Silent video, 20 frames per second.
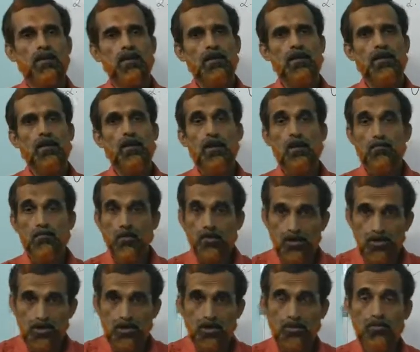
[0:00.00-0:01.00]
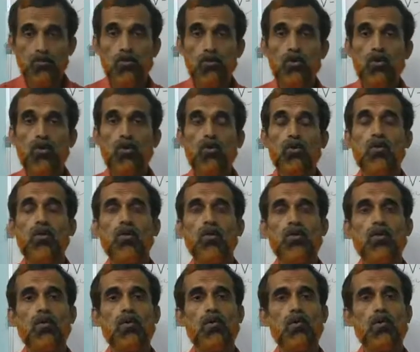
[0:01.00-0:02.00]
in a molecule,
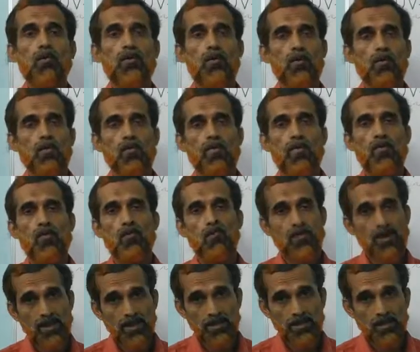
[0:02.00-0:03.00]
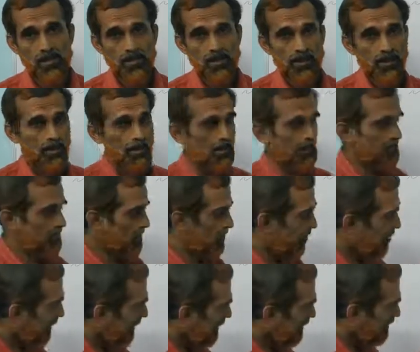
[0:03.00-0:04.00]
when
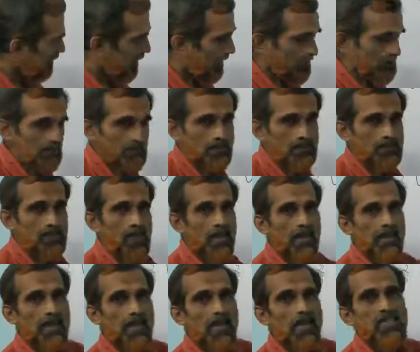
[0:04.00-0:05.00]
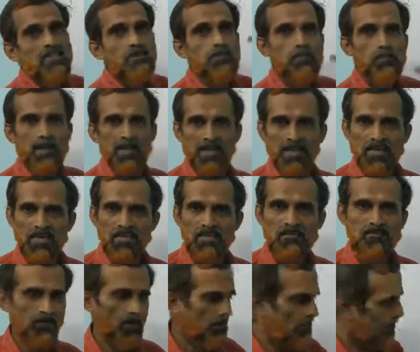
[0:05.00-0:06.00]
electronic transition takes place
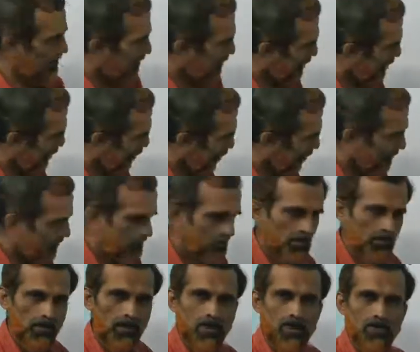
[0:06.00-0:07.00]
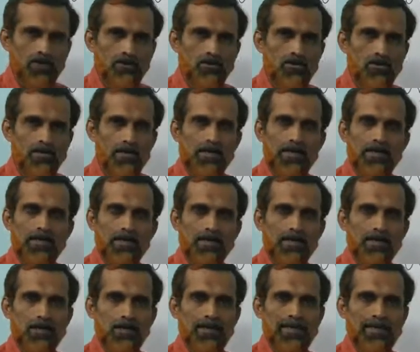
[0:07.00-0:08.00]
from lower electronic
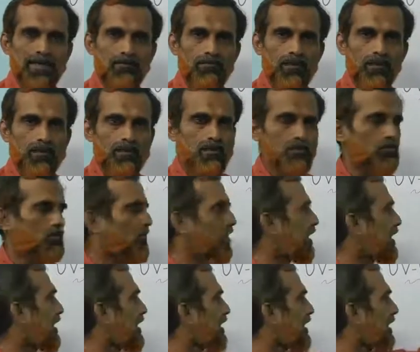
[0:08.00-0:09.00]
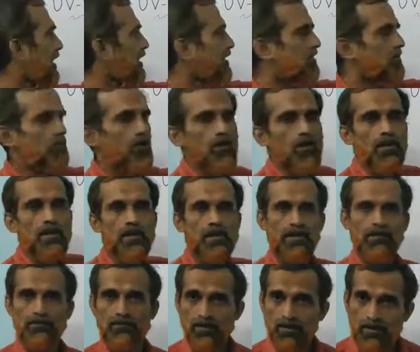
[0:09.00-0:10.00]
level to higher electronic
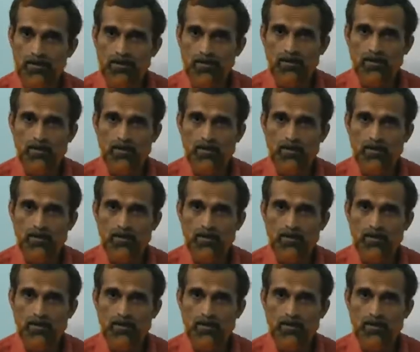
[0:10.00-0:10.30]
level,